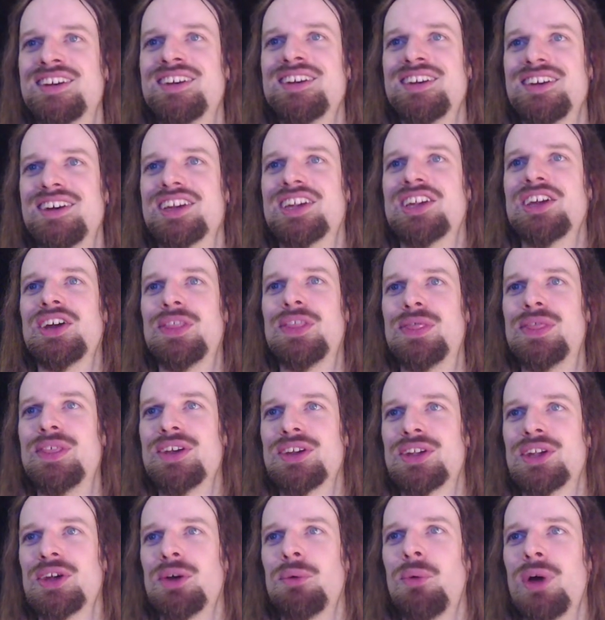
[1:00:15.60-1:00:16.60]
a good
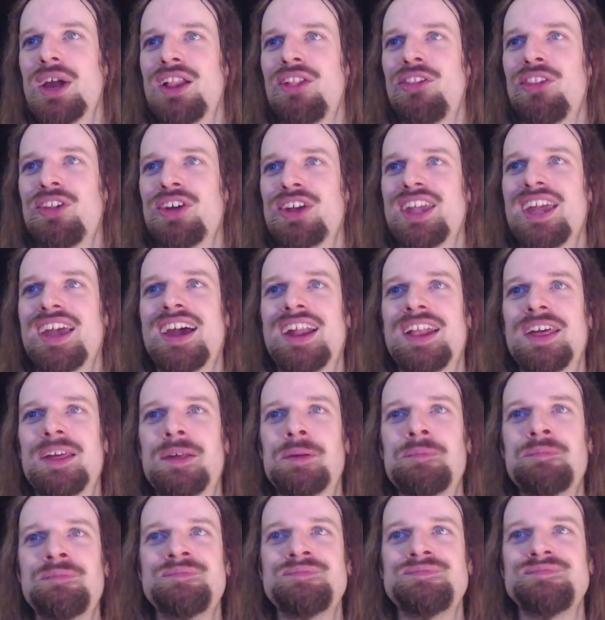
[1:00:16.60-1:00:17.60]
way to look at it.
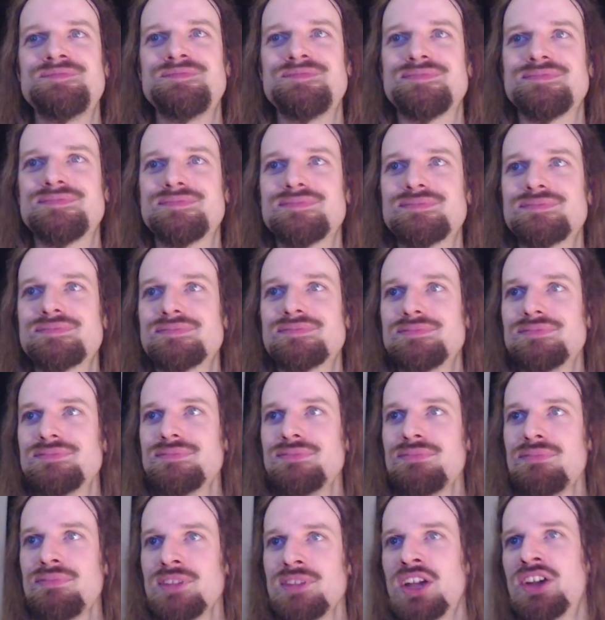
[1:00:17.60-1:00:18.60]

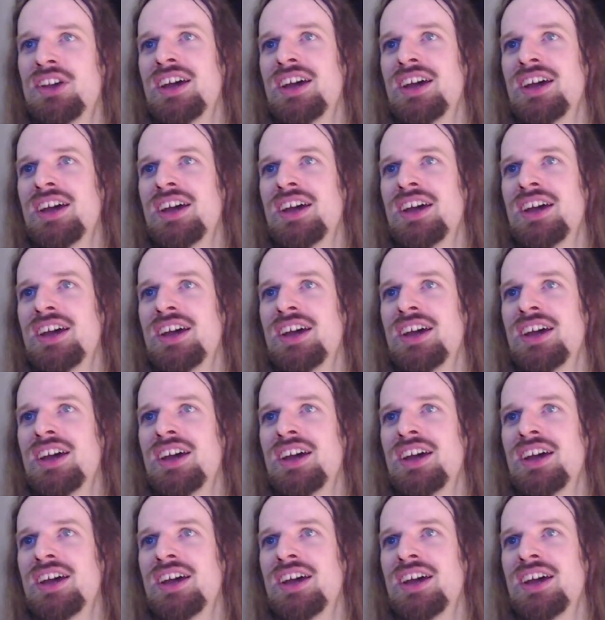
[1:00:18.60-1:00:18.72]
Yeah,